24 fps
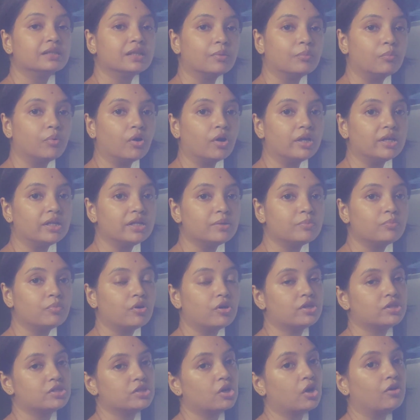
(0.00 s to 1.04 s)
the boiling
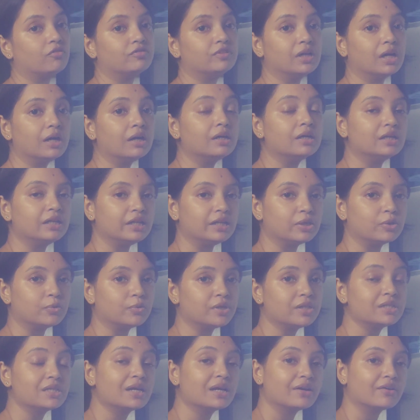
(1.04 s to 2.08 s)
point of the
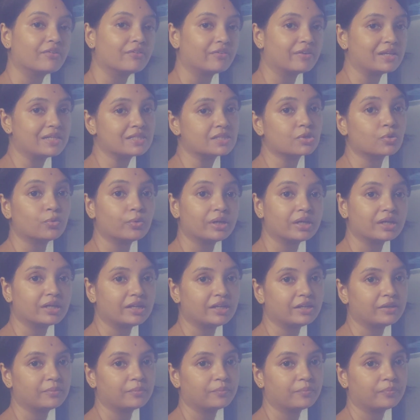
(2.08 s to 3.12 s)
liquid raised
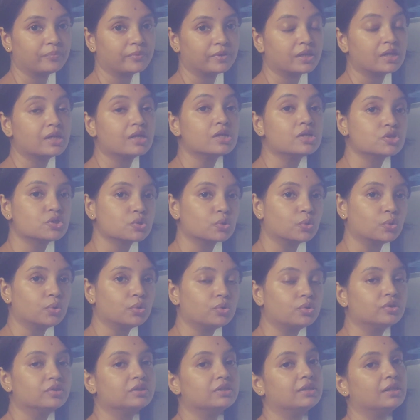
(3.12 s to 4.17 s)
quickly, so
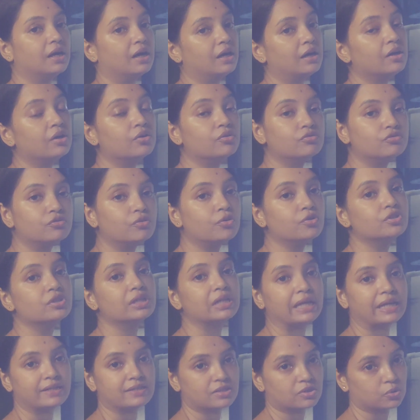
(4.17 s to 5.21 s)
the food
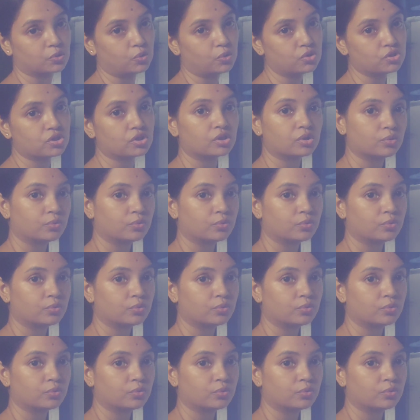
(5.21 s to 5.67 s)
gets cooked